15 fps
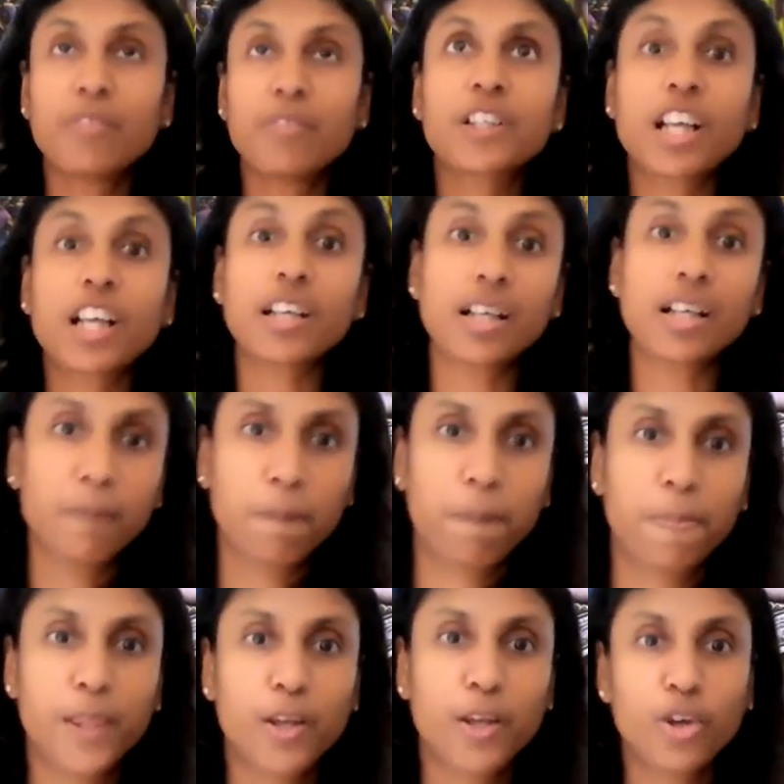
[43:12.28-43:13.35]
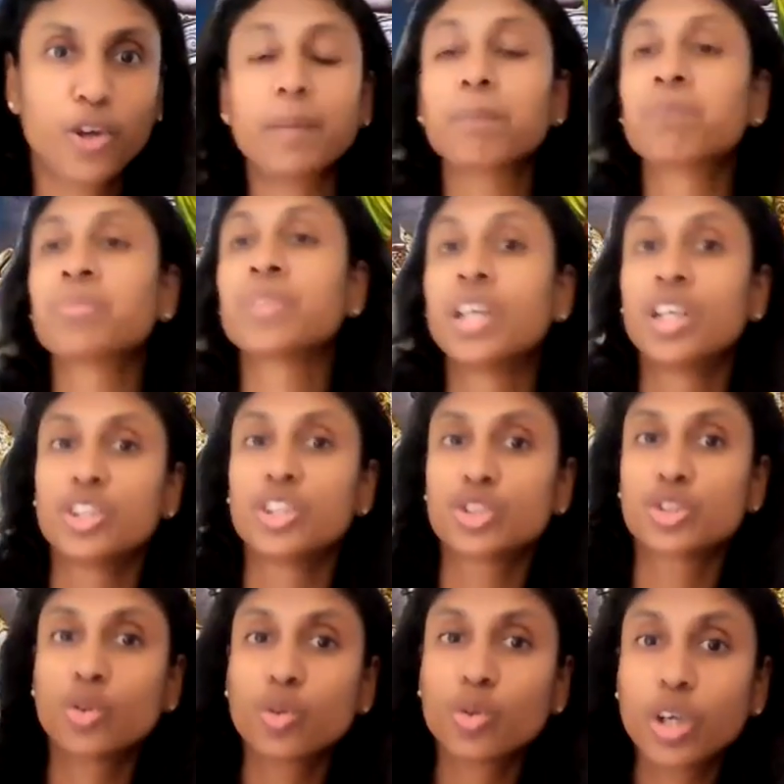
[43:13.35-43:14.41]
our company. Okay.
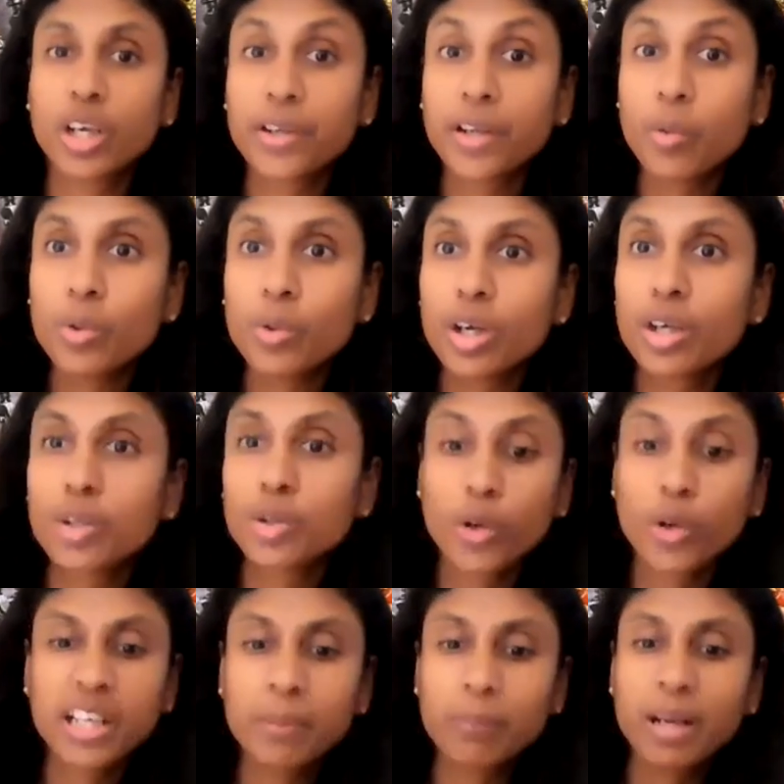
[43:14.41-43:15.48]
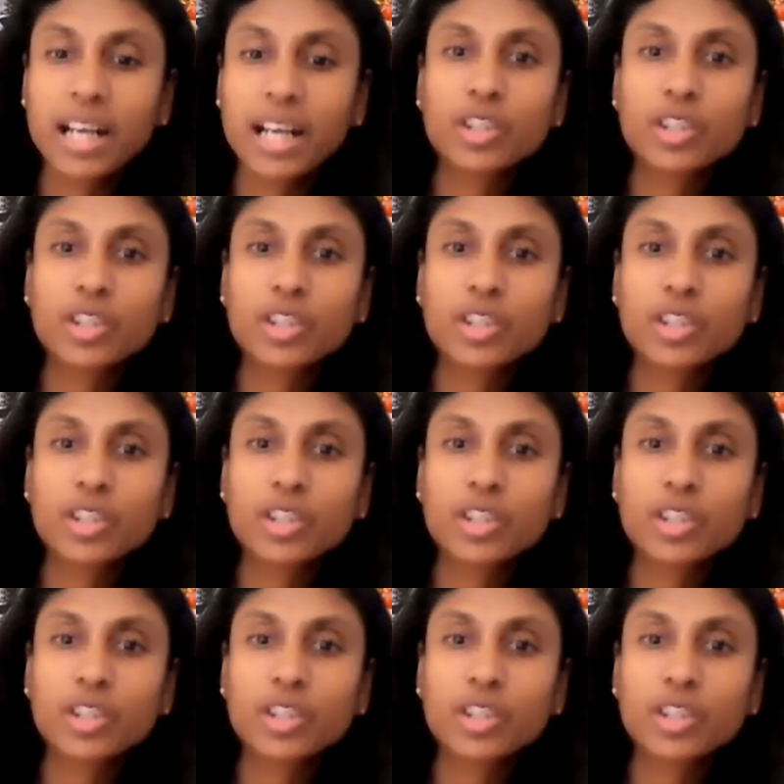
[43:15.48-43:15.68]
So now going back.